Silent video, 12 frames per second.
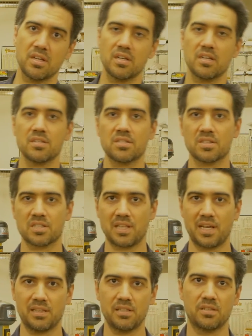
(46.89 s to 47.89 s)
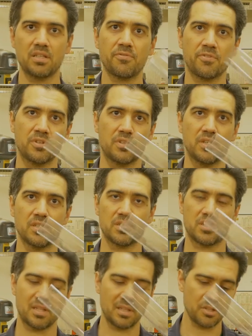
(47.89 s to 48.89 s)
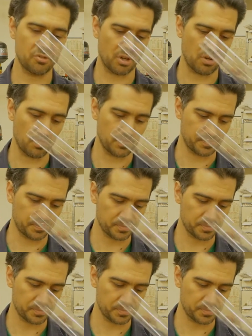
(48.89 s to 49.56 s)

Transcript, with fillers: is slightly different. It's cylindrical.